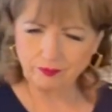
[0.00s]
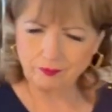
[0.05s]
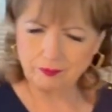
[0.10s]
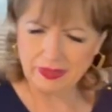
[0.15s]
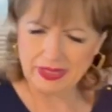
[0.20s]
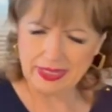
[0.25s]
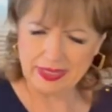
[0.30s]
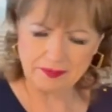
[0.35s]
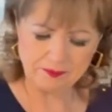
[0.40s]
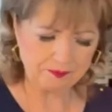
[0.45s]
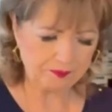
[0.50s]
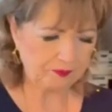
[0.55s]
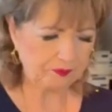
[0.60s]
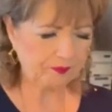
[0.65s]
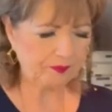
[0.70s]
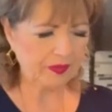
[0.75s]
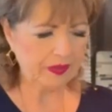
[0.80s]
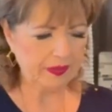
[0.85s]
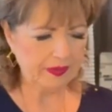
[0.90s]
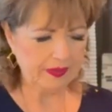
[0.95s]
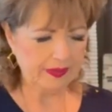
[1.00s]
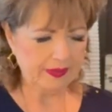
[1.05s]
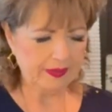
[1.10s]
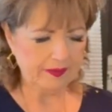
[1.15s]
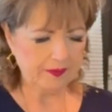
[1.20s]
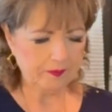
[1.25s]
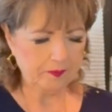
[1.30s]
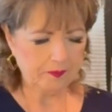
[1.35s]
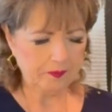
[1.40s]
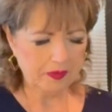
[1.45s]
man,
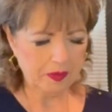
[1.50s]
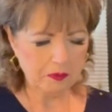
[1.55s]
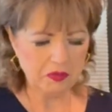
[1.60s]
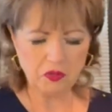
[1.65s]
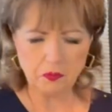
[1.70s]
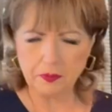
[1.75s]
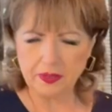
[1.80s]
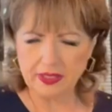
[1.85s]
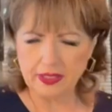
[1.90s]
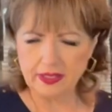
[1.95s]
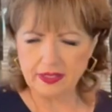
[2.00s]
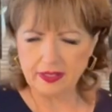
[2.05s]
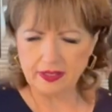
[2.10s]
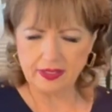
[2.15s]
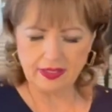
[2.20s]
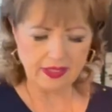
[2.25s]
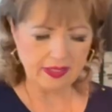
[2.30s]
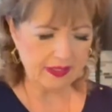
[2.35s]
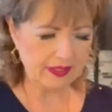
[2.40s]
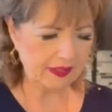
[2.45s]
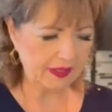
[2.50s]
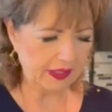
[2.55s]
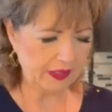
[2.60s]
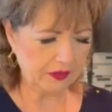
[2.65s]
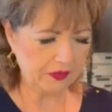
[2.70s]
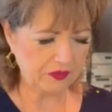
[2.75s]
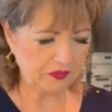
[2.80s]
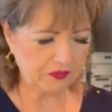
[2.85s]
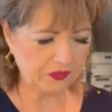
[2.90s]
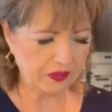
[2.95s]
I must be getting at the end of the
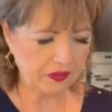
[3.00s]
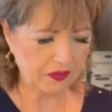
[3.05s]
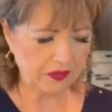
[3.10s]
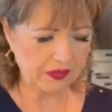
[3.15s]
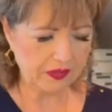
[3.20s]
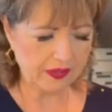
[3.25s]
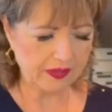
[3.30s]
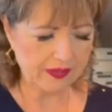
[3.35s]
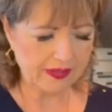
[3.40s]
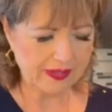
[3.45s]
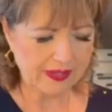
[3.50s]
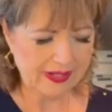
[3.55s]
aerosol there.